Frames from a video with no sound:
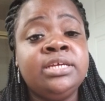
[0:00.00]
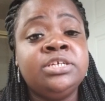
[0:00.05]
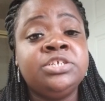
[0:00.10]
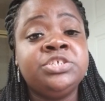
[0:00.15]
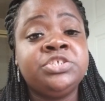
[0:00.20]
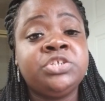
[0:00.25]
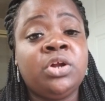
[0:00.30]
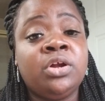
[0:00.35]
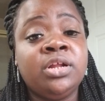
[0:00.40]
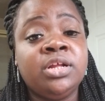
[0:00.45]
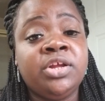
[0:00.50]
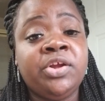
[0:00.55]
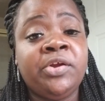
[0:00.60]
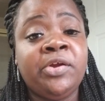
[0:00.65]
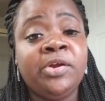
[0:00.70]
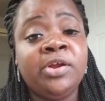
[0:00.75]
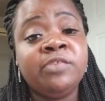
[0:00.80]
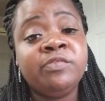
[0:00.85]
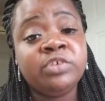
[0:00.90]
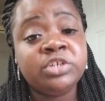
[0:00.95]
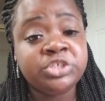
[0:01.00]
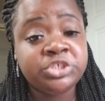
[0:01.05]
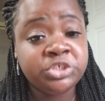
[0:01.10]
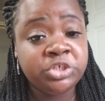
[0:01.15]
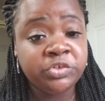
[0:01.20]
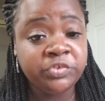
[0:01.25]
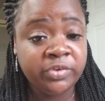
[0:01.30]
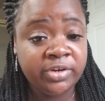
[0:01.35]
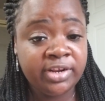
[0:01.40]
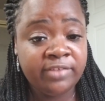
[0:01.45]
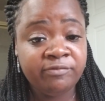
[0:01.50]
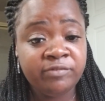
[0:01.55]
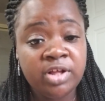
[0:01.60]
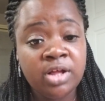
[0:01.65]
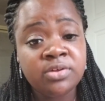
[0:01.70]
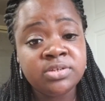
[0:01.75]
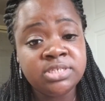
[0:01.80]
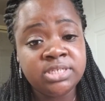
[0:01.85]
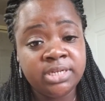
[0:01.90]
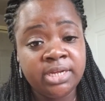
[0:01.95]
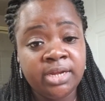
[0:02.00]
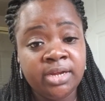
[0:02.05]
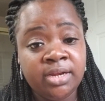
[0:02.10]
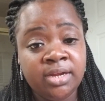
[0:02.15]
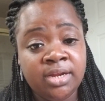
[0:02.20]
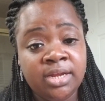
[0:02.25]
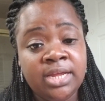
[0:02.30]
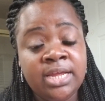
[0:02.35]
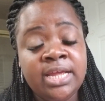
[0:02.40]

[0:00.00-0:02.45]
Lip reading: started caring for children in foster care.